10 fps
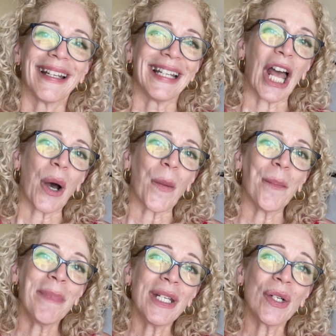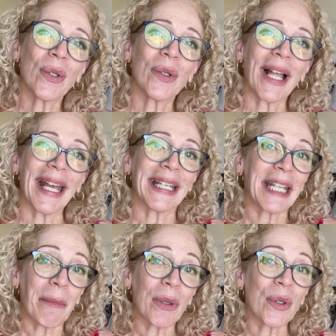Now, mineral and
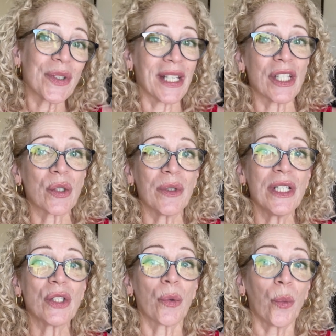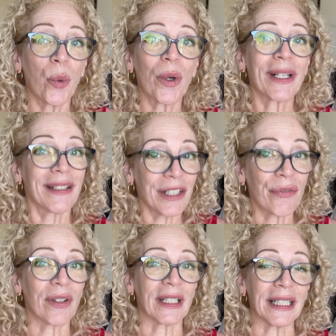chemical sunscreens work
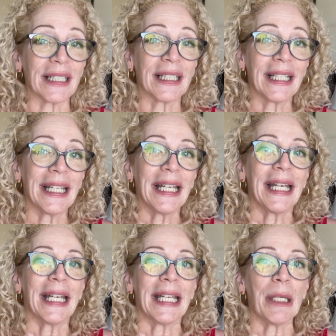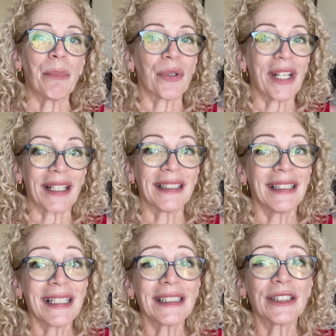differently in
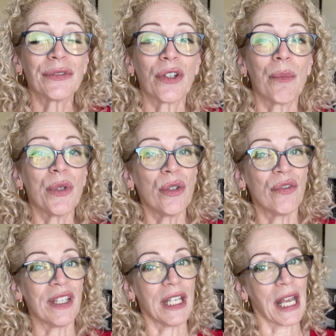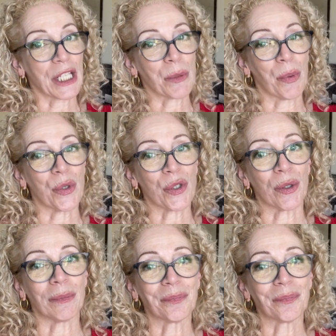protecting us from UV exposure.